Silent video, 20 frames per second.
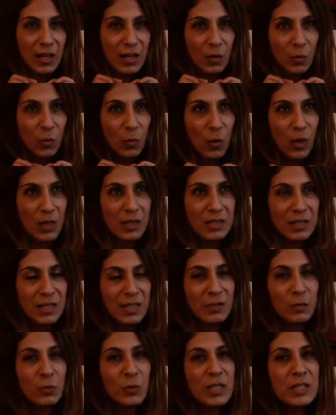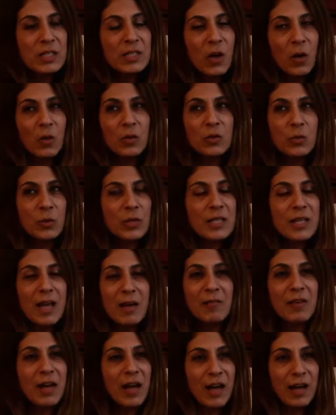was that we
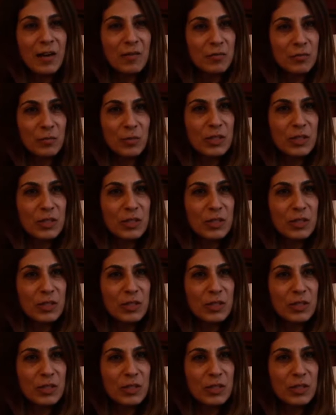never have